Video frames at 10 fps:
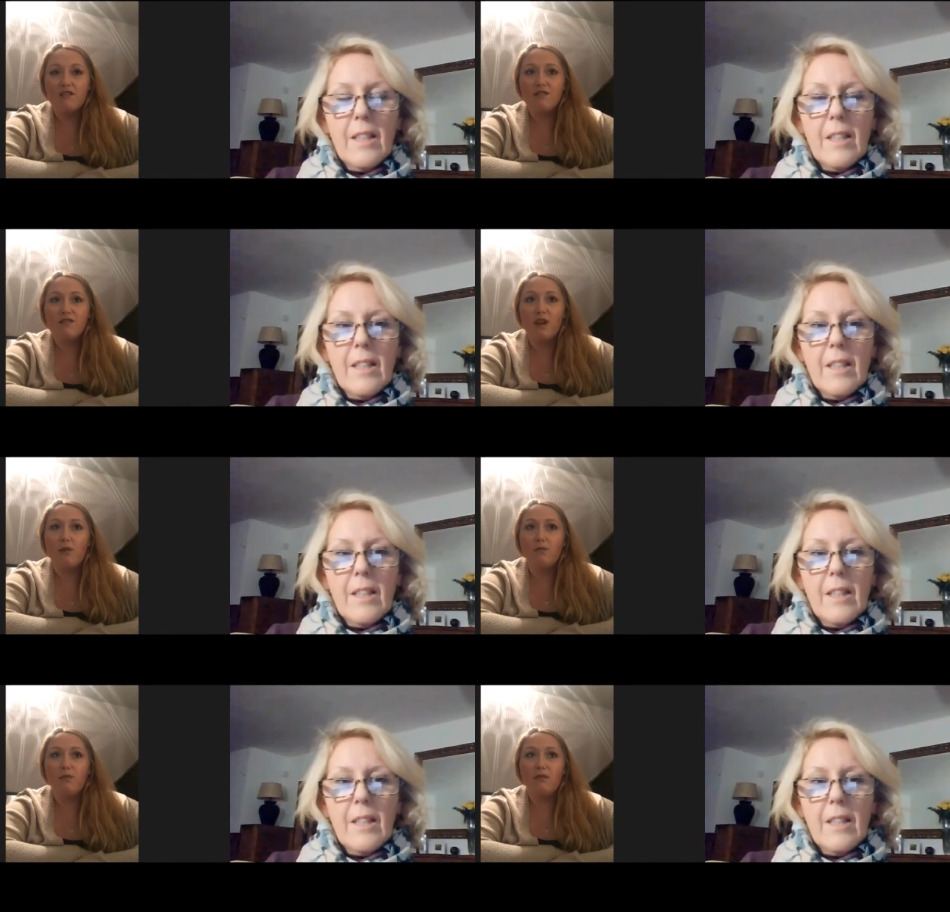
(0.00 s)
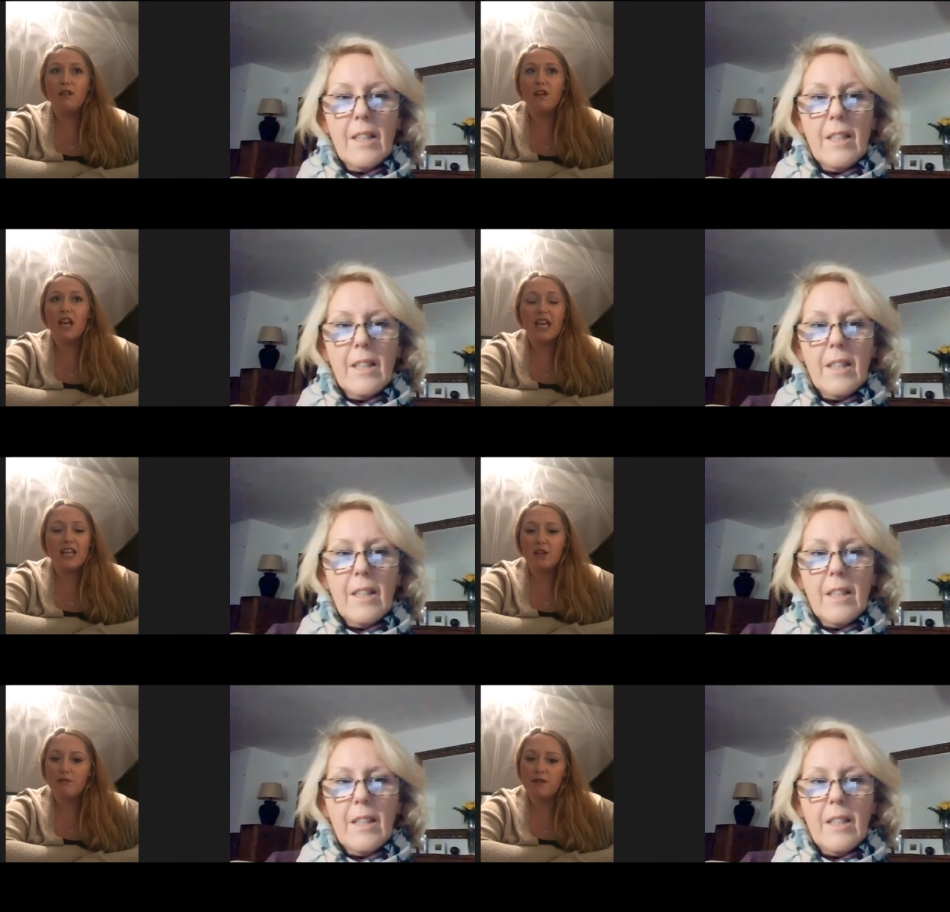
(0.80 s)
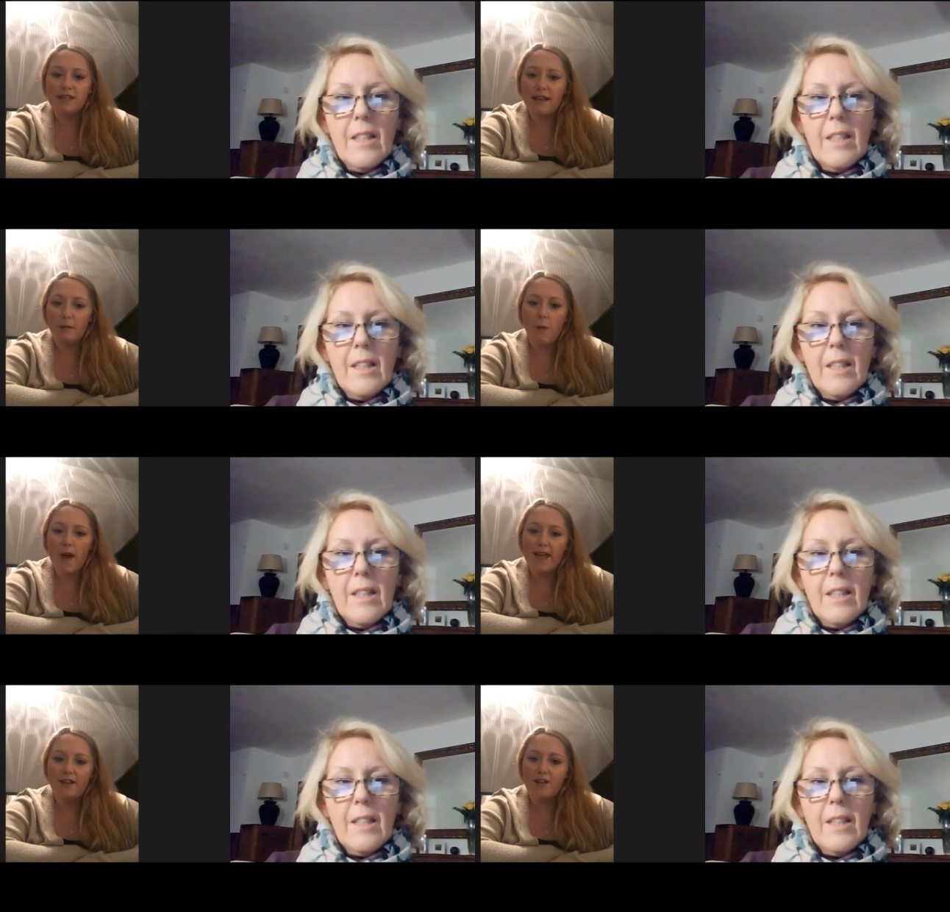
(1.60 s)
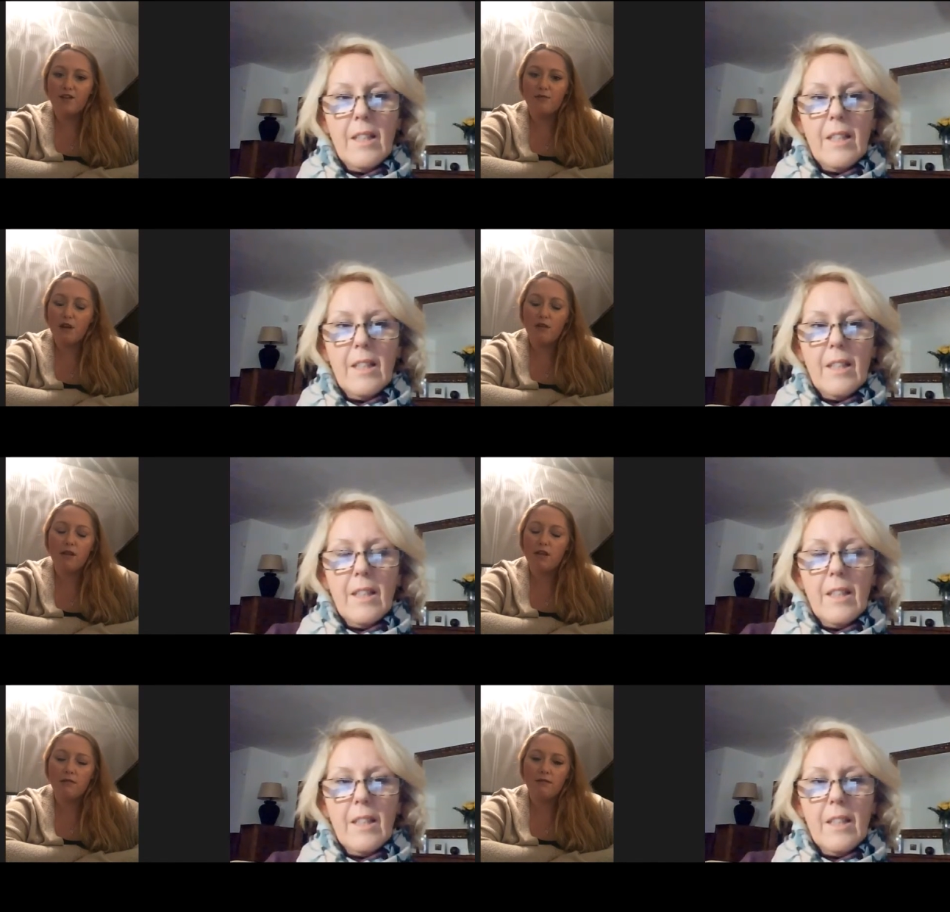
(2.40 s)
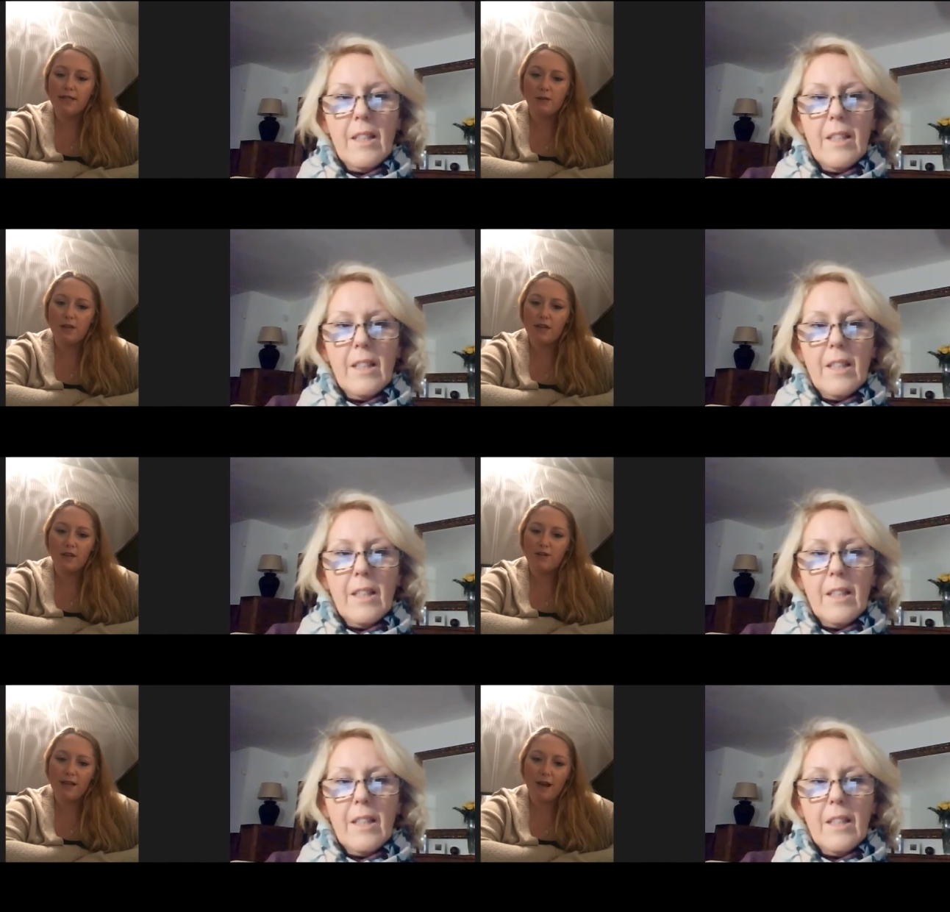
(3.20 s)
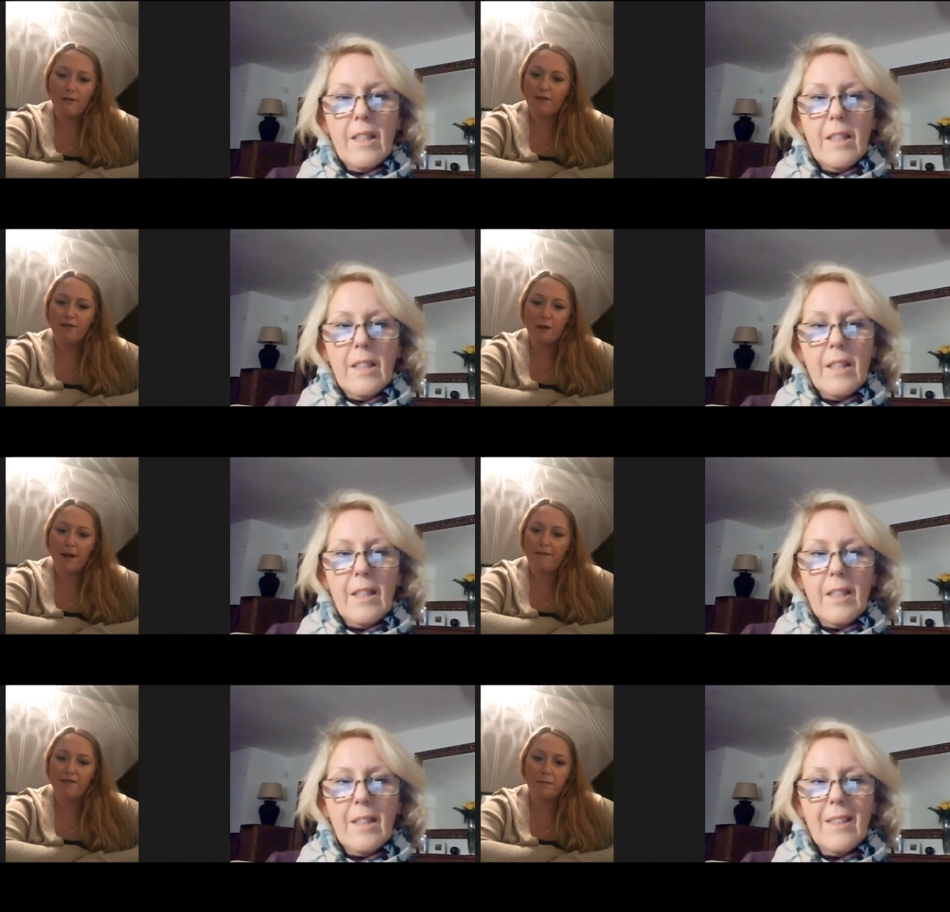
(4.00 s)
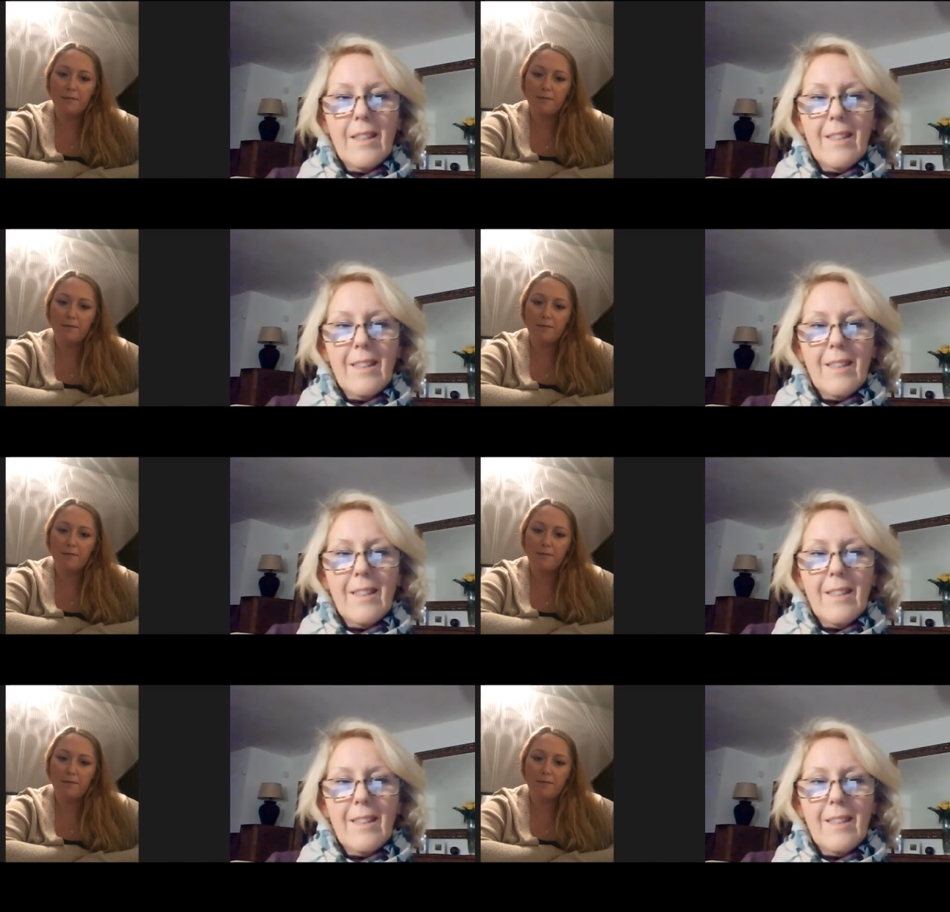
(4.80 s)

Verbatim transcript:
Speaker 1: don't hit you the same way because you know that you can deal with it yourself. You don't have to